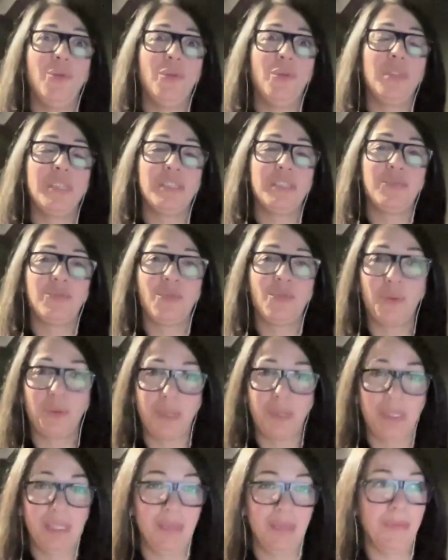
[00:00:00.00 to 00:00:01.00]
what is wrong
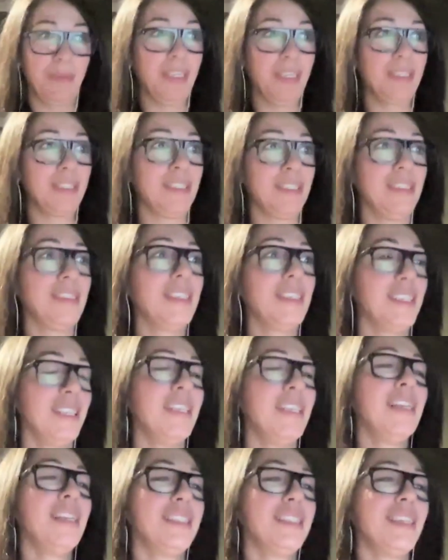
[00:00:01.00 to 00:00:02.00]
with this person?
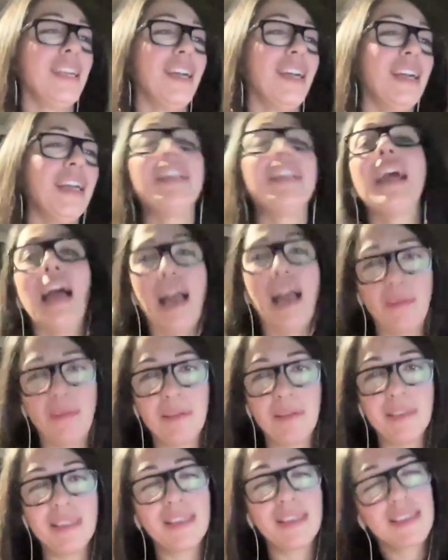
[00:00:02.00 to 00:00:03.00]
Yeah, it
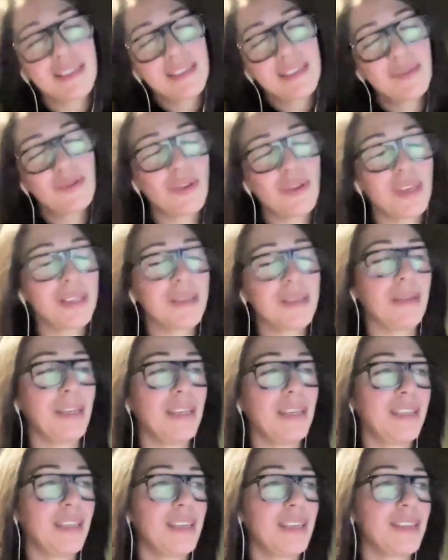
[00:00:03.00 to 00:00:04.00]
happens. Trust me,
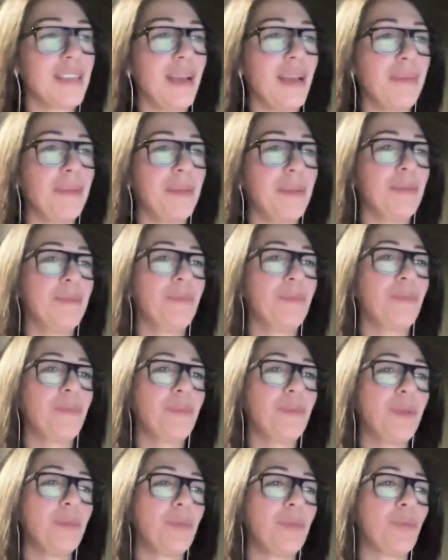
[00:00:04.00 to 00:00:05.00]
it does happen.
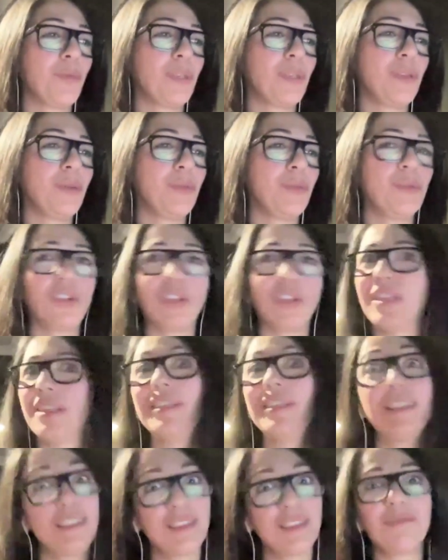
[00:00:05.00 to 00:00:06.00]
People, when you push it,
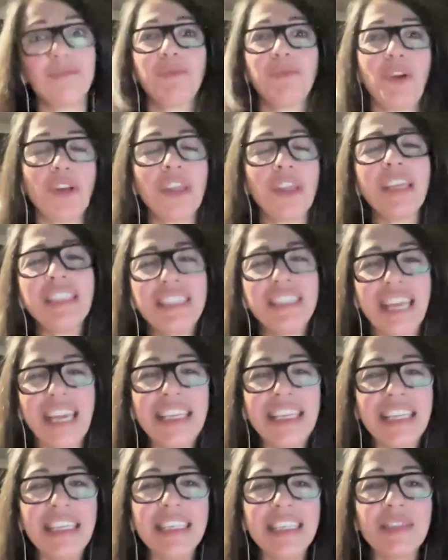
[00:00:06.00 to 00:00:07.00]
and I think
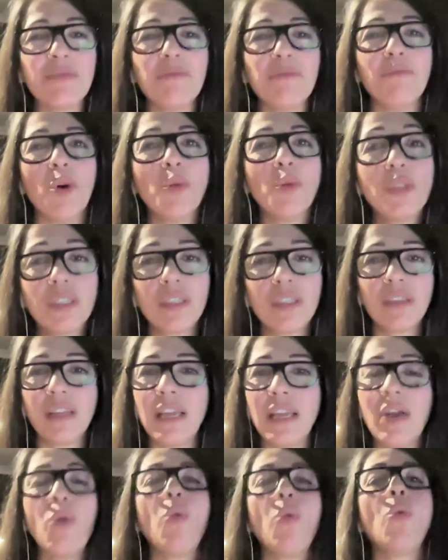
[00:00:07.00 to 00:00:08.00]
dating is
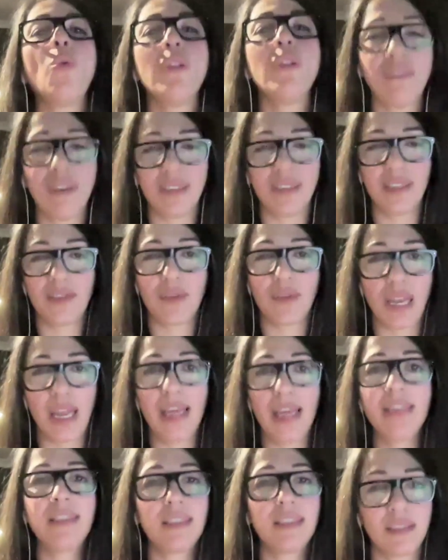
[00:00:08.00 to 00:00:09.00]
all of us
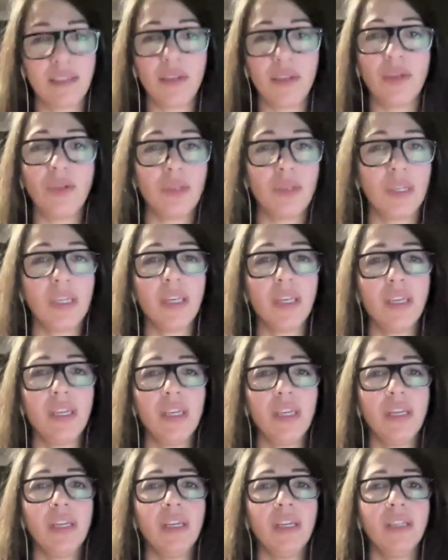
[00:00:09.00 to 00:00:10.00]
relates to
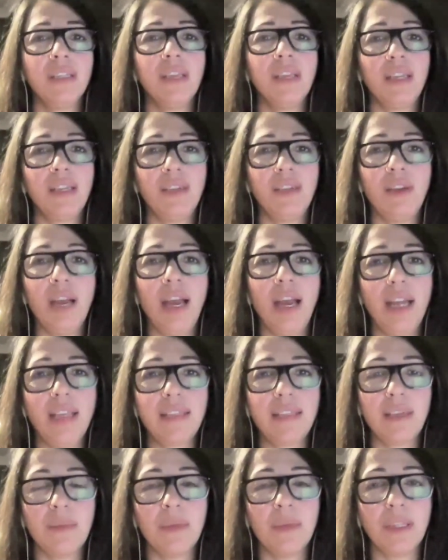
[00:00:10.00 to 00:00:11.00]
that. You had
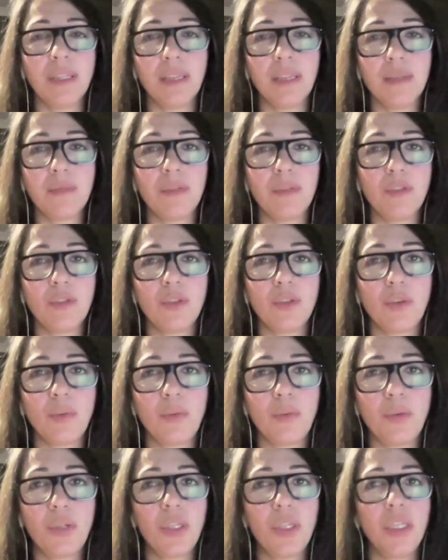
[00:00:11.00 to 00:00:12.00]
someone that's been so
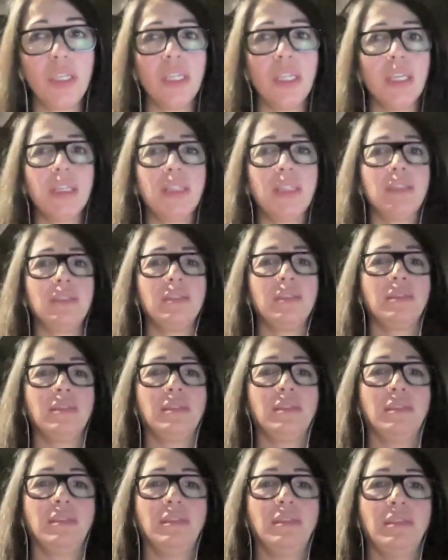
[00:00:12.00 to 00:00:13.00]
pushy, you're like,
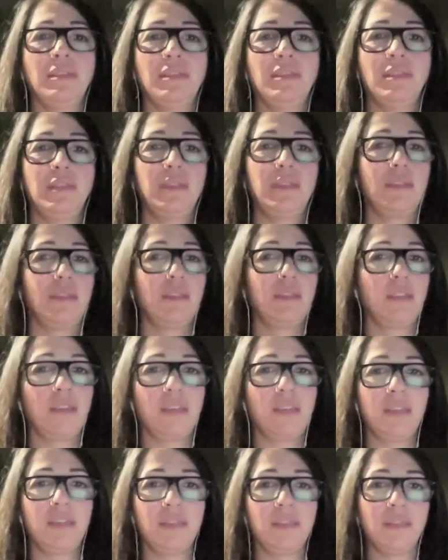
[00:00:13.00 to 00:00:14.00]
oh, don't think I
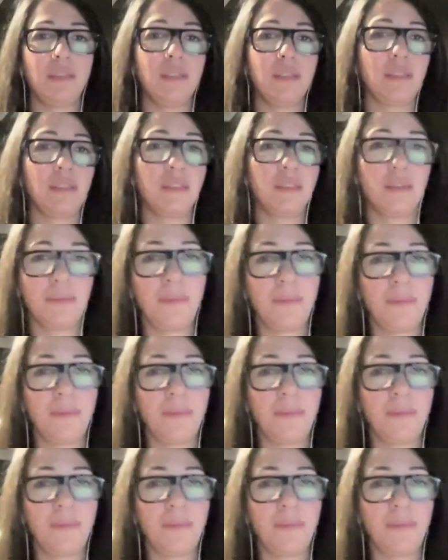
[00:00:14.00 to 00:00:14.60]
can do this.